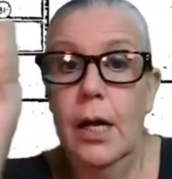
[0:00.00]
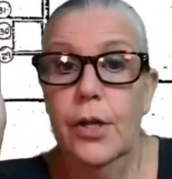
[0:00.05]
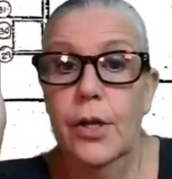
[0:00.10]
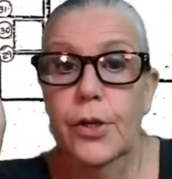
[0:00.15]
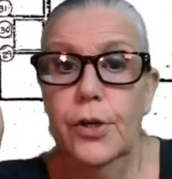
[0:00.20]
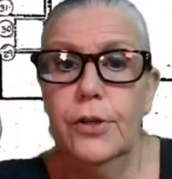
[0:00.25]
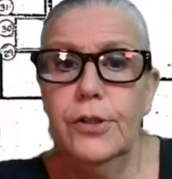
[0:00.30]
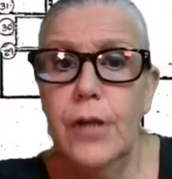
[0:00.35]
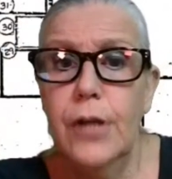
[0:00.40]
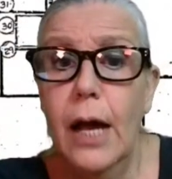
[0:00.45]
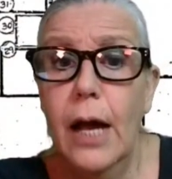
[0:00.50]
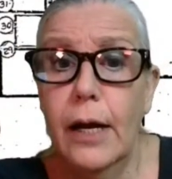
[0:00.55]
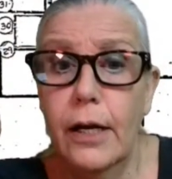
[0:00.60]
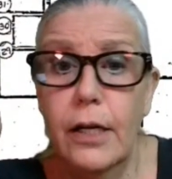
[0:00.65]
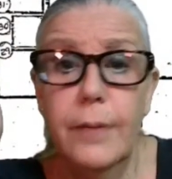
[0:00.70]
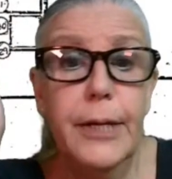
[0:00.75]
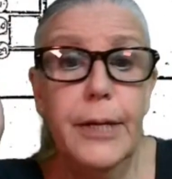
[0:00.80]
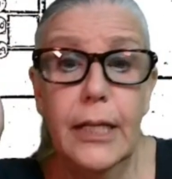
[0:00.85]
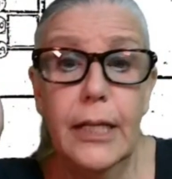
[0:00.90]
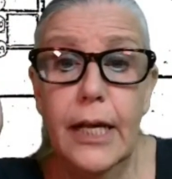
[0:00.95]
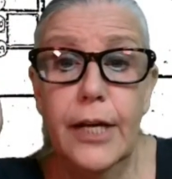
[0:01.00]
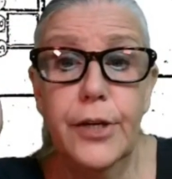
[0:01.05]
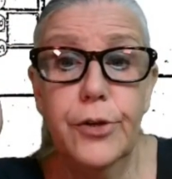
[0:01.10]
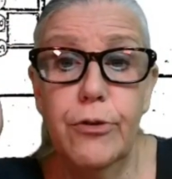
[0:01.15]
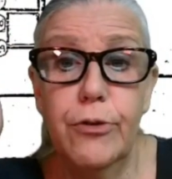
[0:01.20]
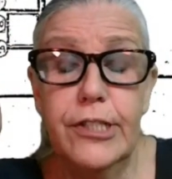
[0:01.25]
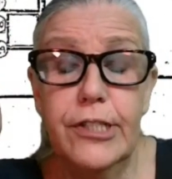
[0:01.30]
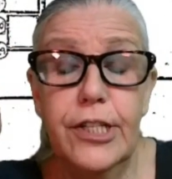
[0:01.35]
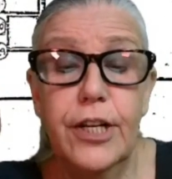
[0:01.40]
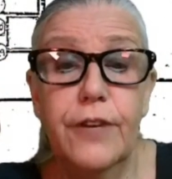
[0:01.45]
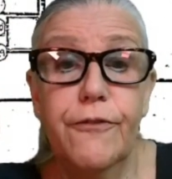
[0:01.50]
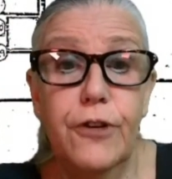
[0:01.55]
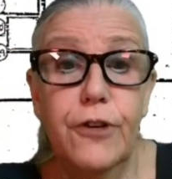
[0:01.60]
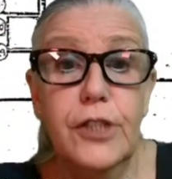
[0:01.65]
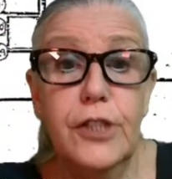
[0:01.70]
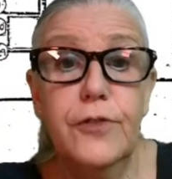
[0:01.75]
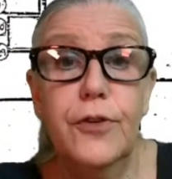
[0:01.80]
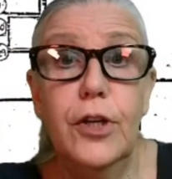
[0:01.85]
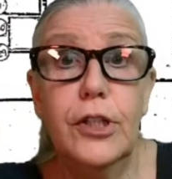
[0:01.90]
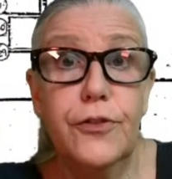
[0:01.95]
There's not going to be a lot of noise here.
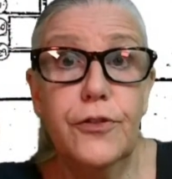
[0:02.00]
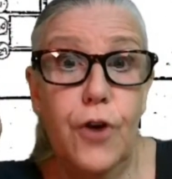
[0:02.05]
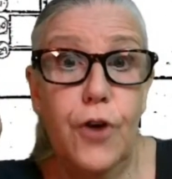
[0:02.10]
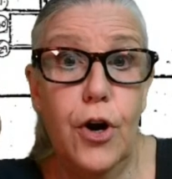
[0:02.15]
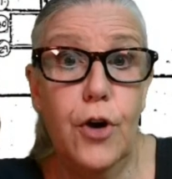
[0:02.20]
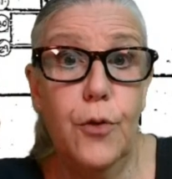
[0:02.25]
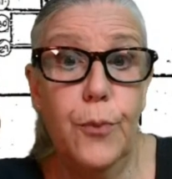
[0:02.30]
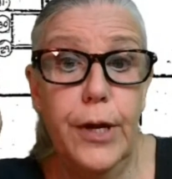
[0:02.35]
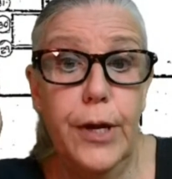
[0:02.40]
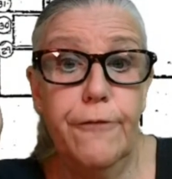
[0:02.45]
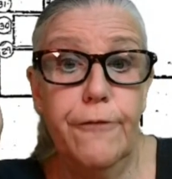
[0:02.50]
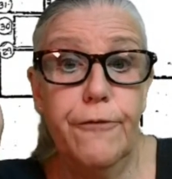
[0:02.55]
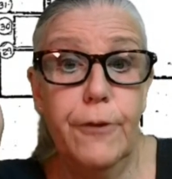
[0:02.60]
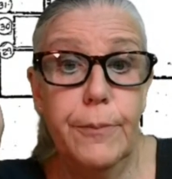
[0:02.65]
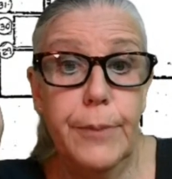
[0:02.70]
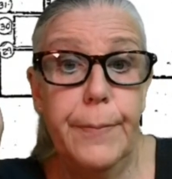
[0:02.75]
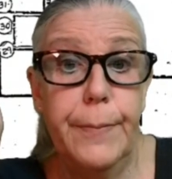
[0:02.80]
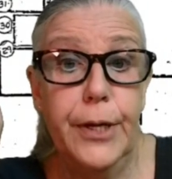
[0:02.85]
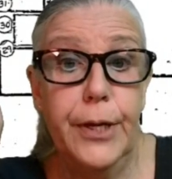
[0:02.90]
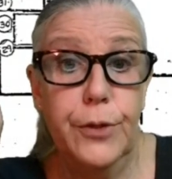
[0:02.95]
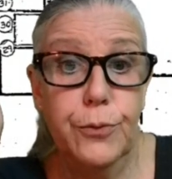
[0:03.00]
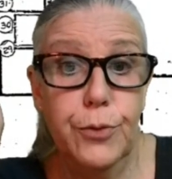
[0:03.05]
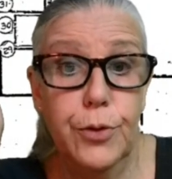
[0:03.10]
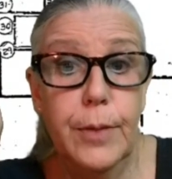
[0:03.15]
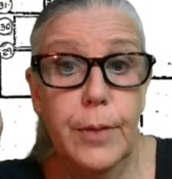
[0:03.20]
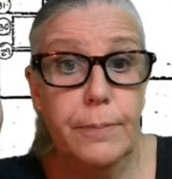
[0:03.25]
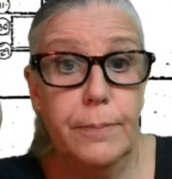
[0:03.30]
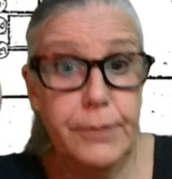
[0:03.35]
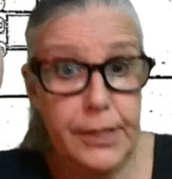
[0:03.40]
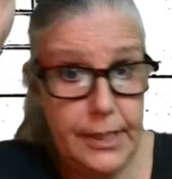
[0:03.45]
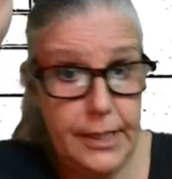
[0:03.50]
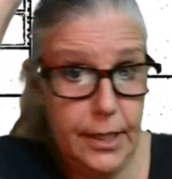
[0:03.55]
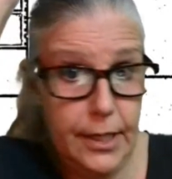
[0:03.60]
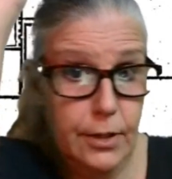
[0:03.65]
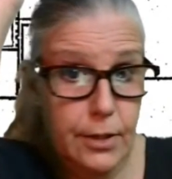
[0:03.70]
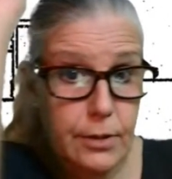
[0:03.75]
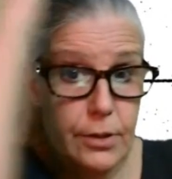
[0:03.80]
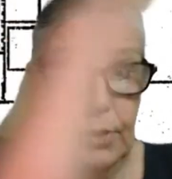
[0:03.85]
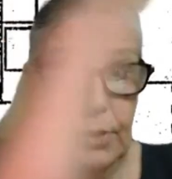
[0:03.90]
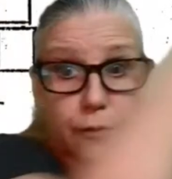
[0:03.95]
First of all, it's far away from the bedroom
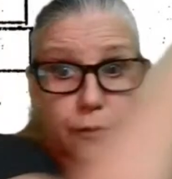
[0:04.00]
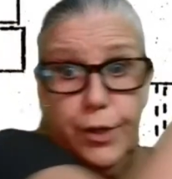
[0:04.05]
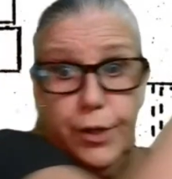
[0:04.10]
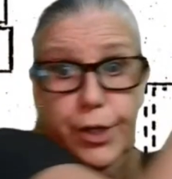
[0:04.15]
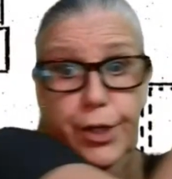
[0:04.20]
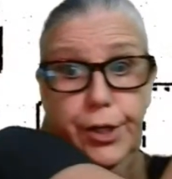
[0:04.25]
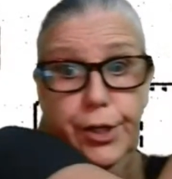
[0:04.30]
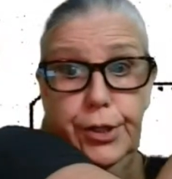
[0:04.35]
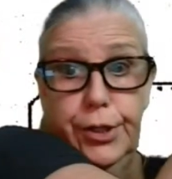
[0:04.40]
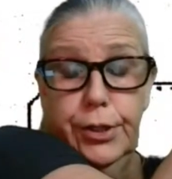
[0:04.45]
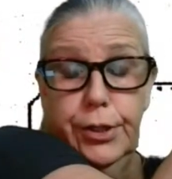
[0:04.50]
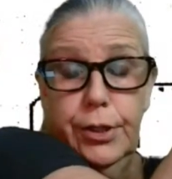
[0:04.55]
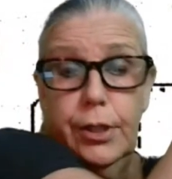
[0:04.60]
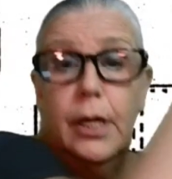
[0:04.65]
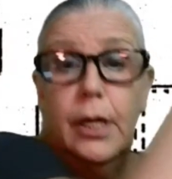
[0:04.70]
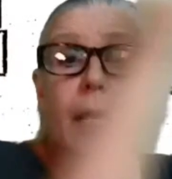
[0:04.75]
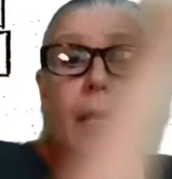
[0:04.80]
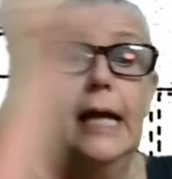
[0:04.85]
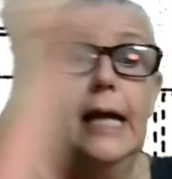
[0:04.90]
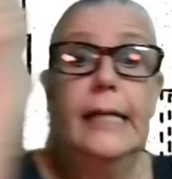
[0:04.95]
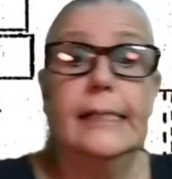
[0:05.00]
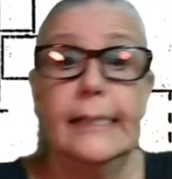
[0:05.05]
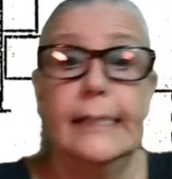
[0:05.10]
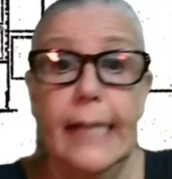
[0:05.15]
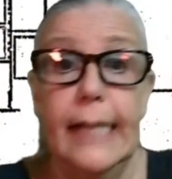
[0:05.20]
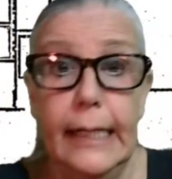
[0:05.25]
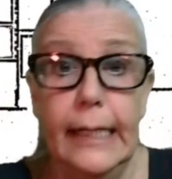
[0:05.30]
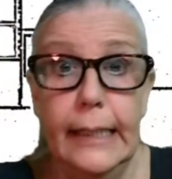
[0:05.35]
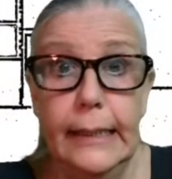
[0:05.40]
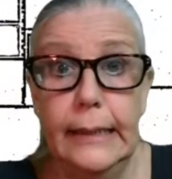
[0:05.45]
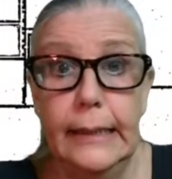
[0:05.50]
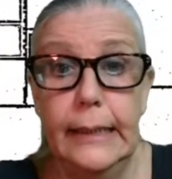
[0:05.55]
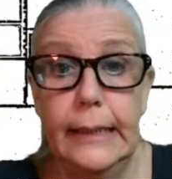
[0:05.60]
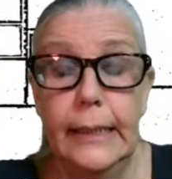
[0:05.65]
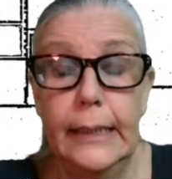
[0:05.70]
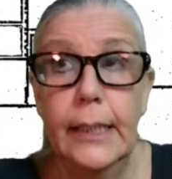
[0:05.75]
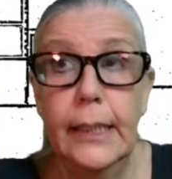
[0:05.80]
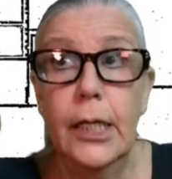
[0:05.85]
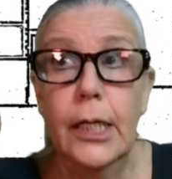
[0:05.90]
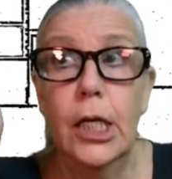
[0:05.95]
upstairs over here. And
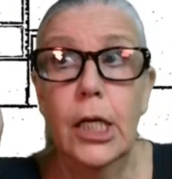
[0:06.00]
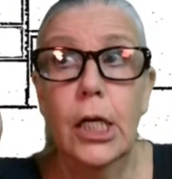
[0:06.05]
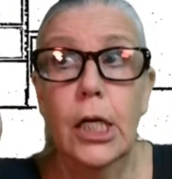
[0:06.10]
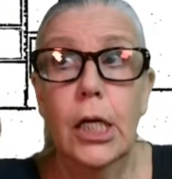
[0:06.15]
secondly,